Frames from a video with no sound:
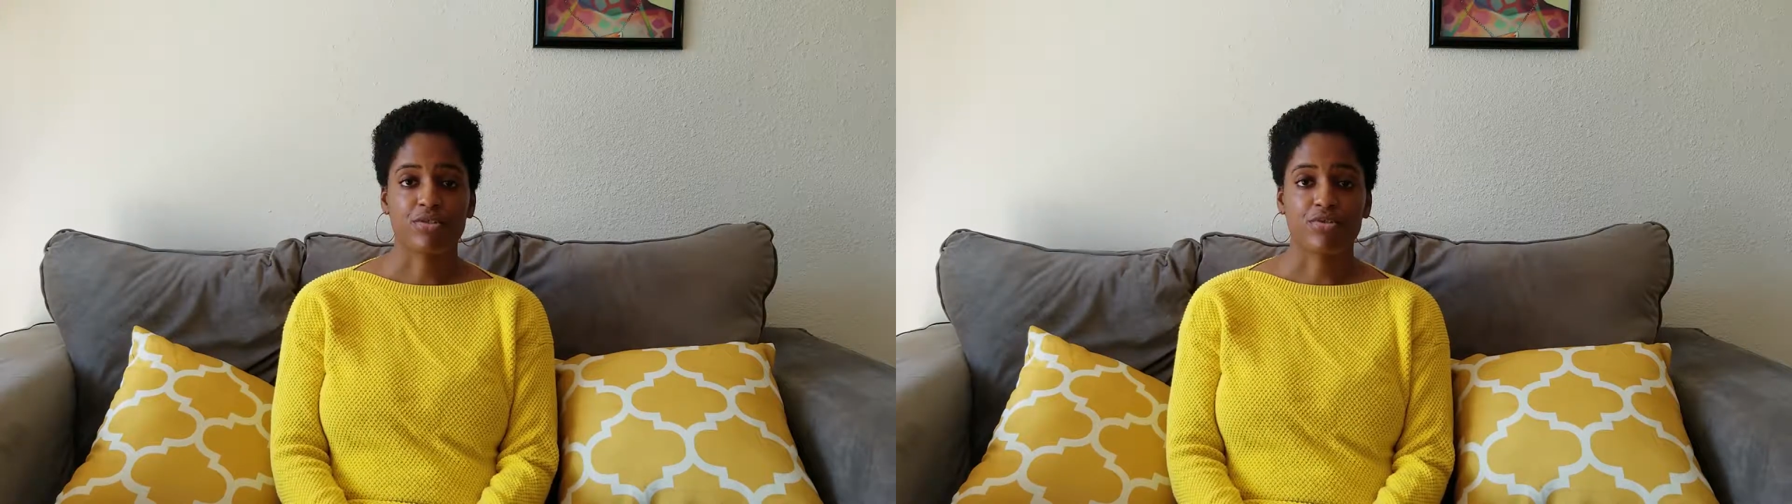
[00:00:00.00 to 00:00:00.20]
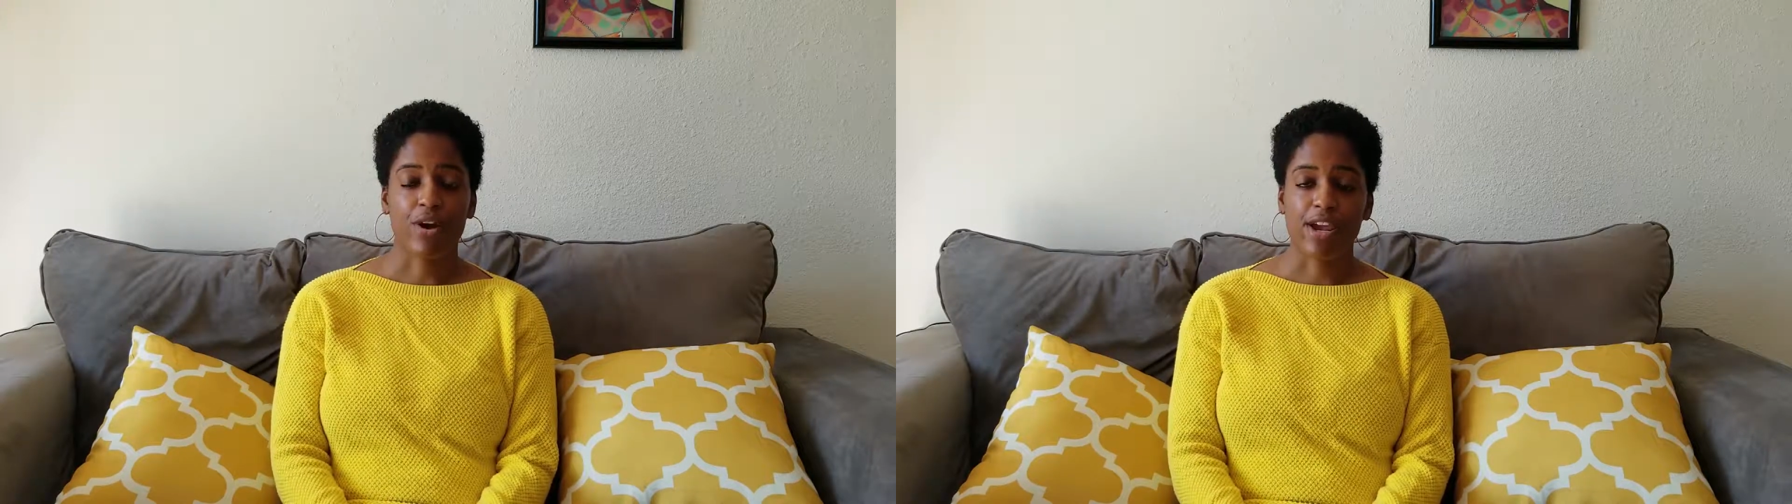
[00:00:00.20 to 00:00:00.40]

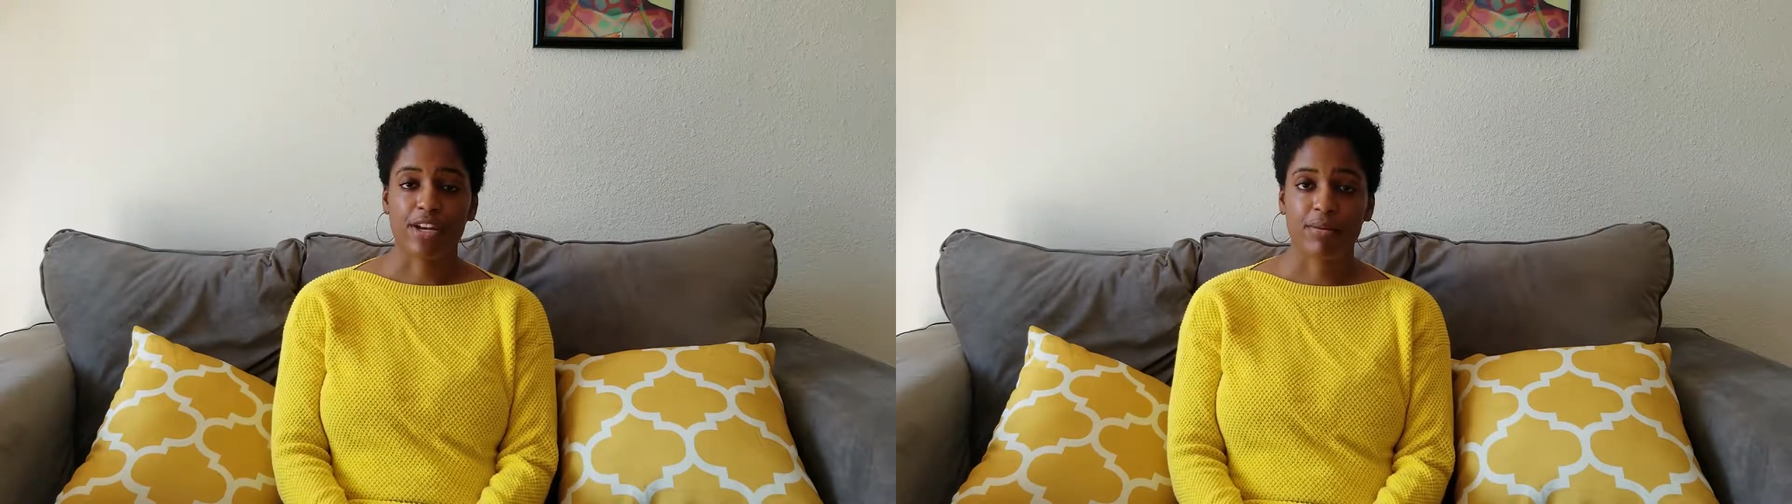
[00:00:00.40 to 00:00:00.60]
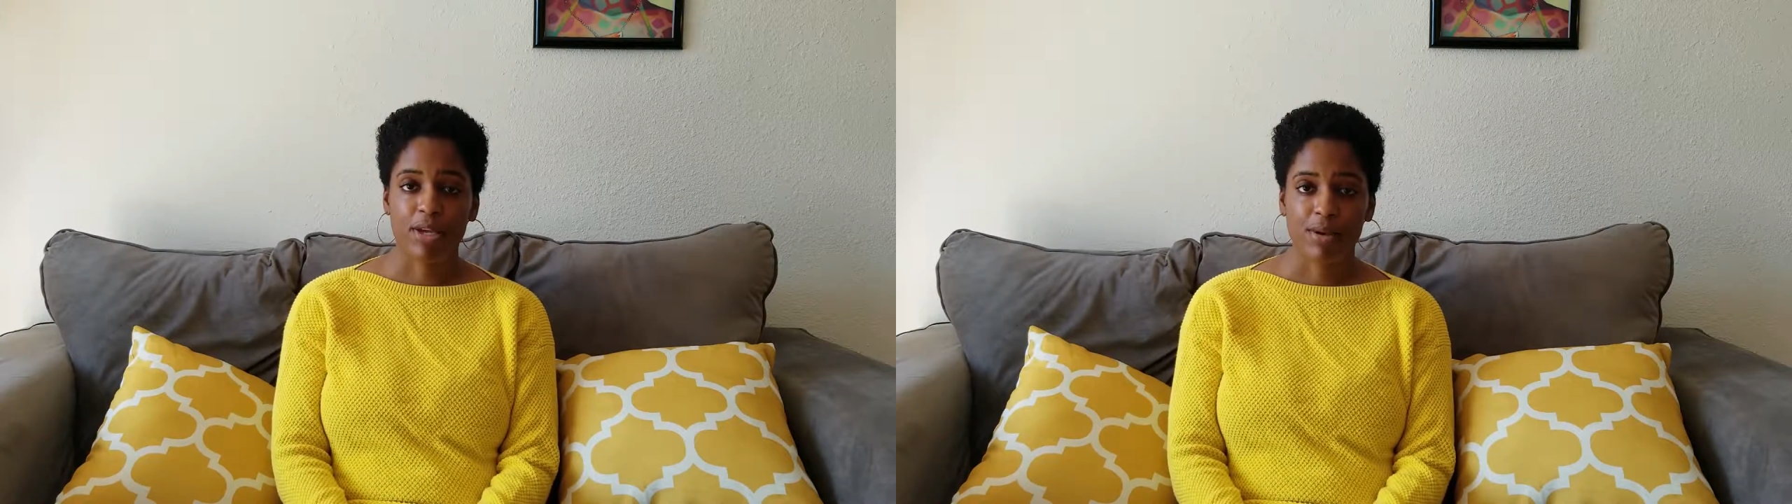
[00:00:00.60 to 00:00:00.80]

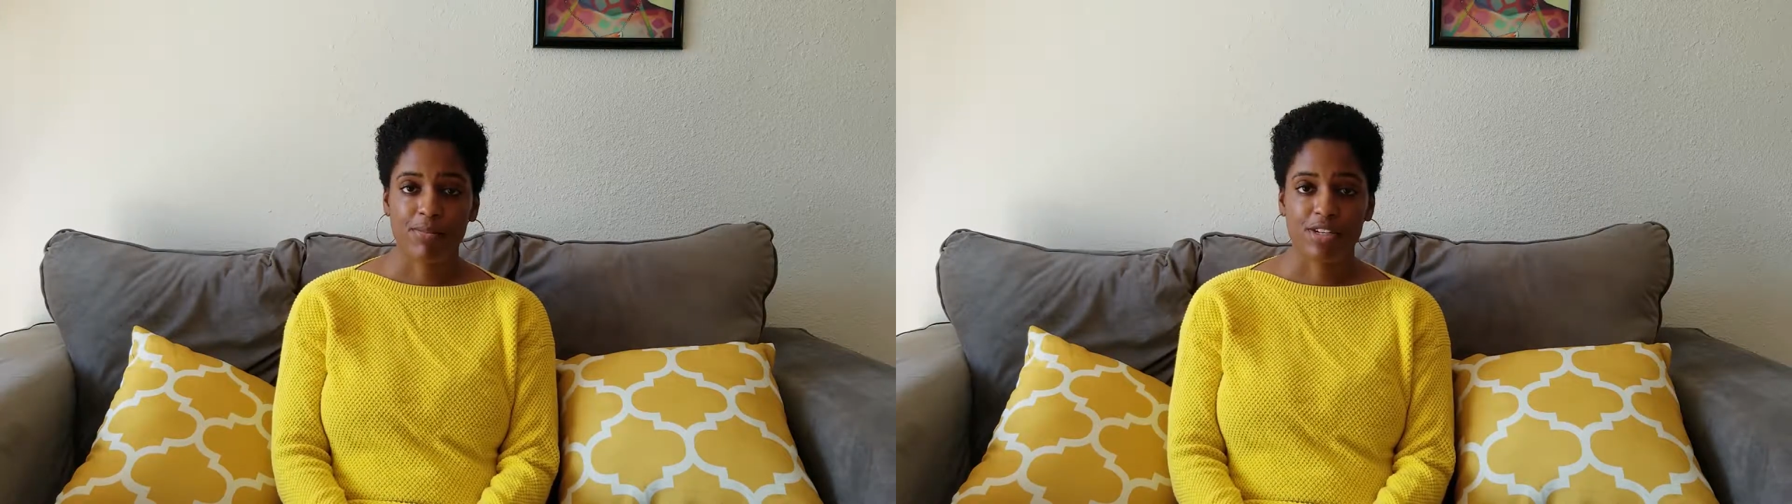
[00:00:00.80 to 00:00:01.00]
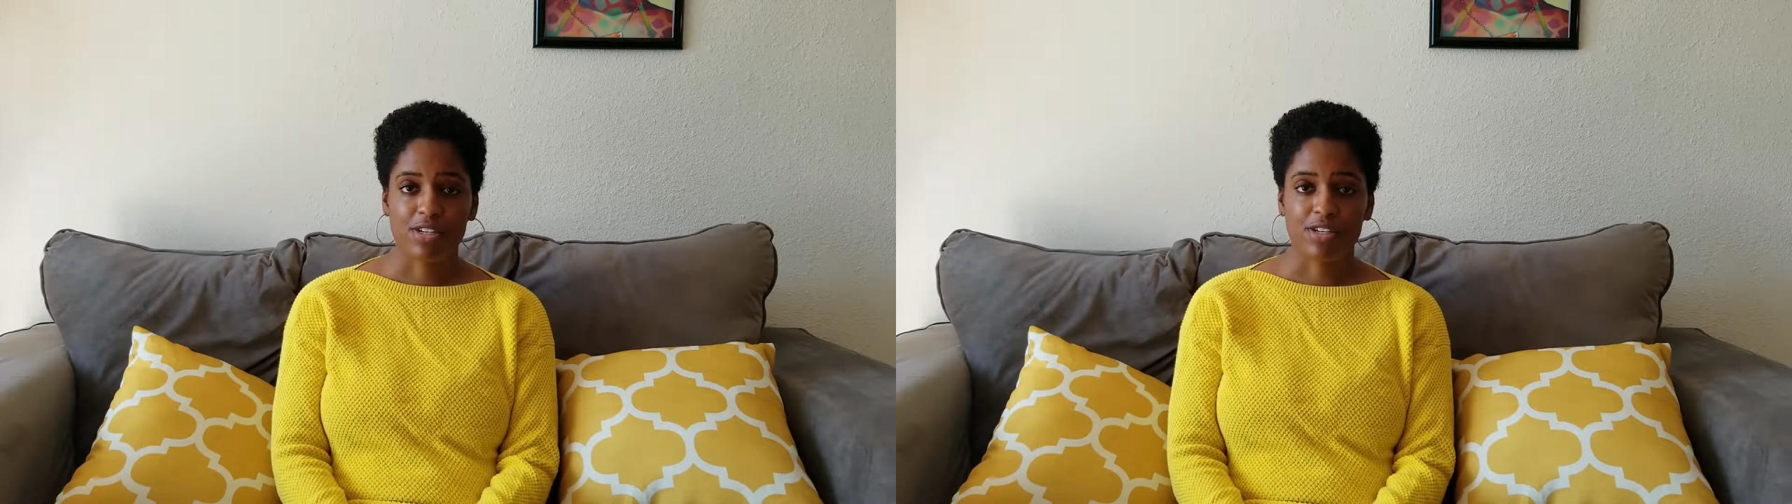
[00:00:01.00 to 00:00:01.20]
random
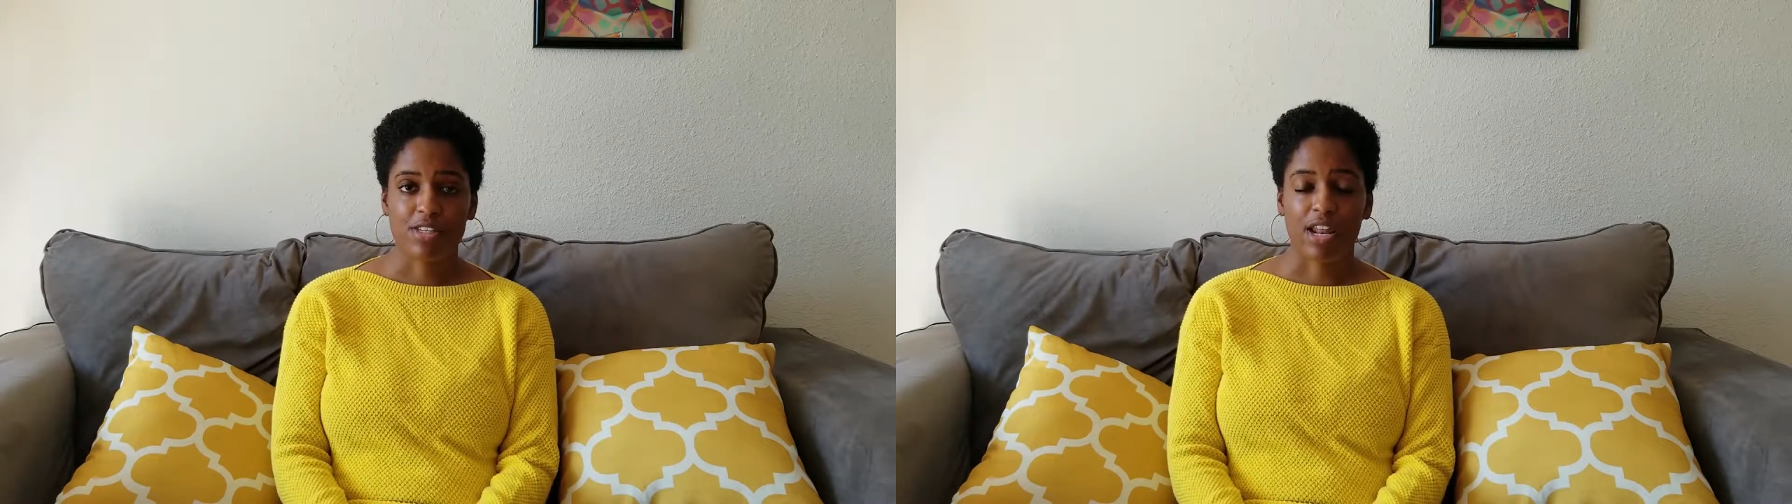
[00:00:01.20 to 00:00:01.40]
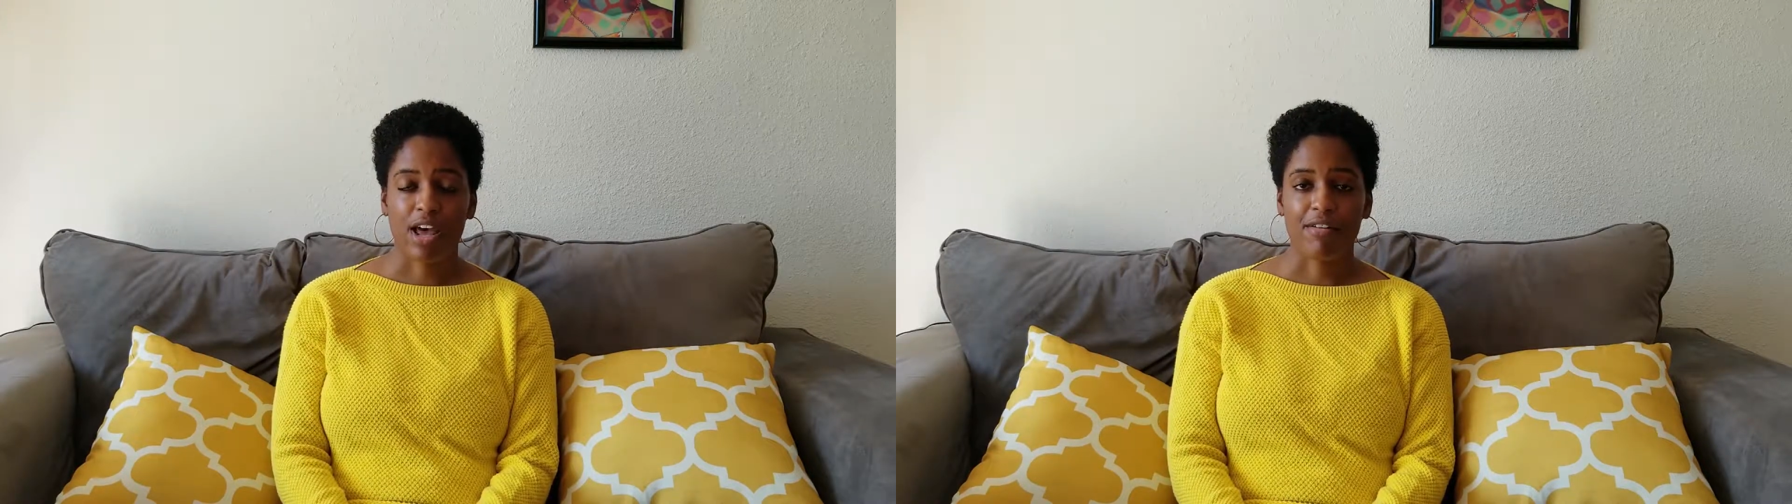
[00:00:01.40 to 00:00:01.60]
images
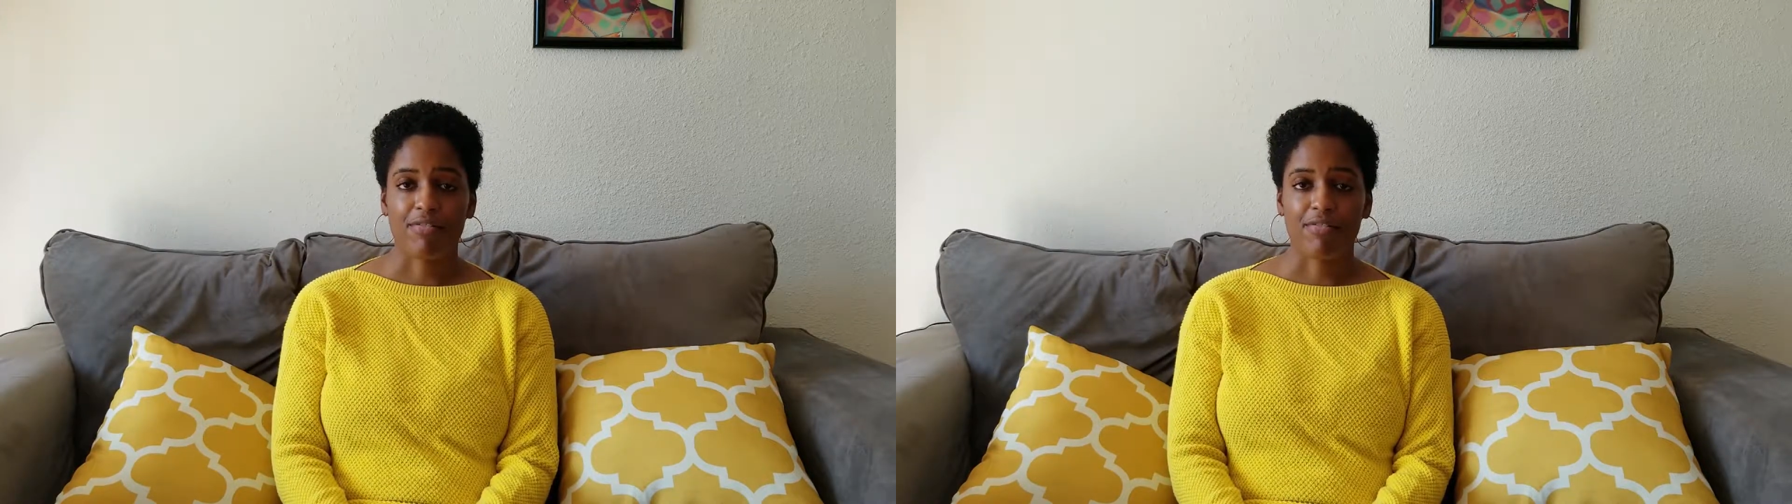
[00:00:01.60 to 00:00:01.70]
that I